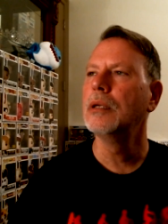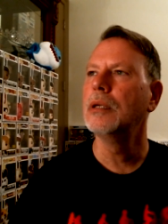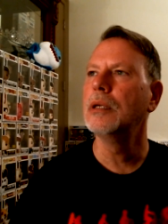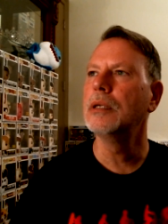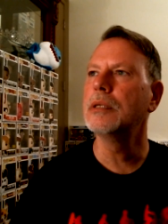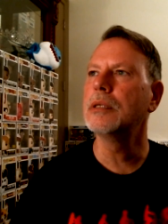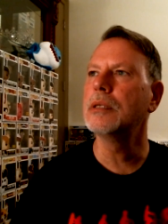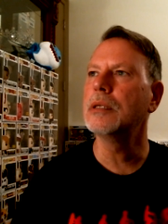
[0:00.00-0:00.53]

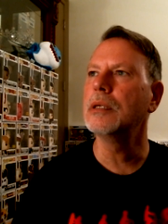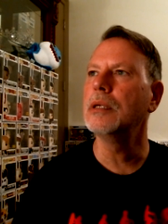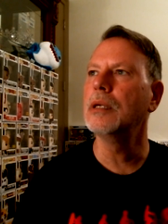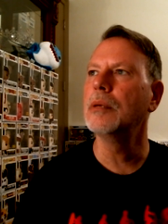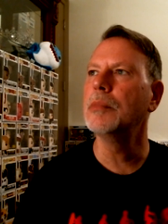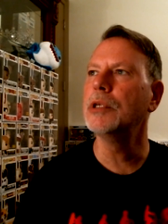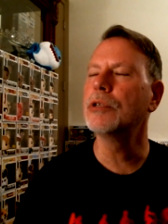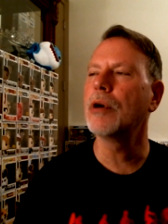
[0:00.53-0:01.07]
Let's see,
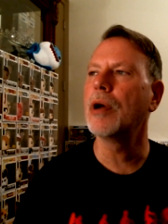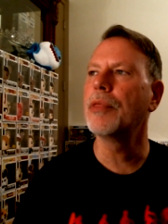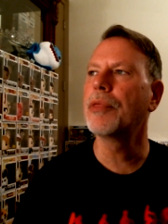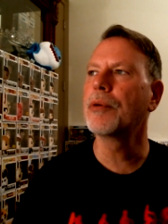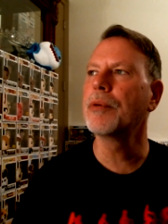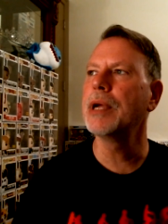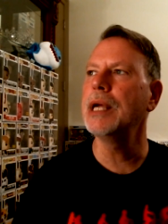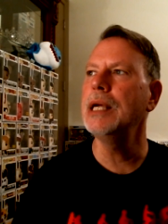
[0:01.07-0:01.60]
let me try.
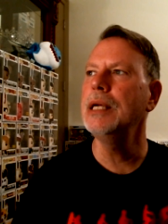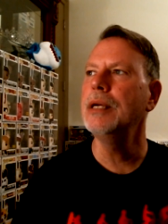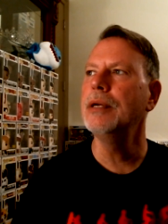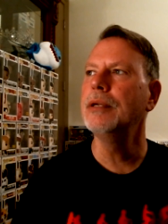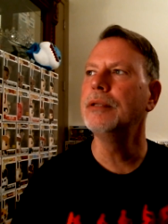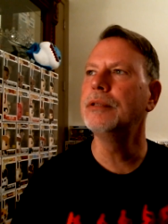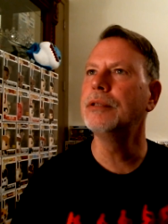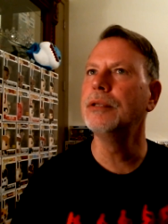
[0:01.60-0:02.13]
Three,
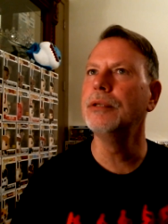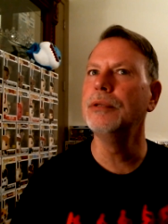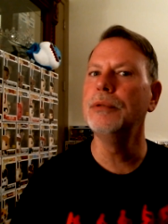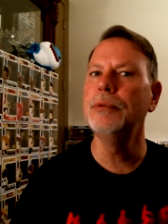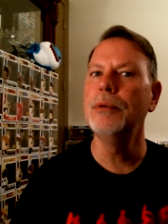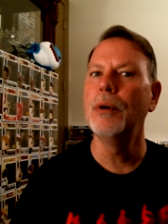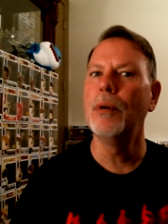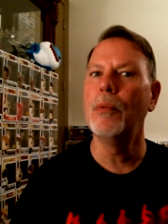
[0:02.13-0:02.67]

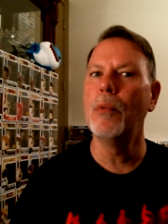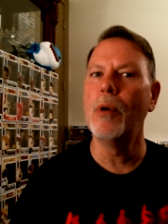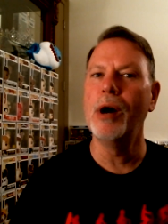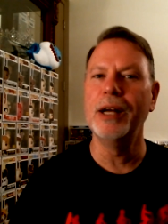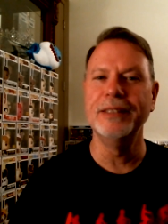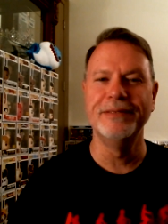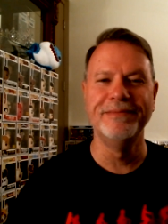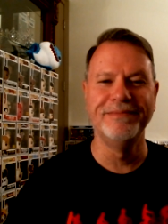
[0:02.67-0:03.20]
two, one.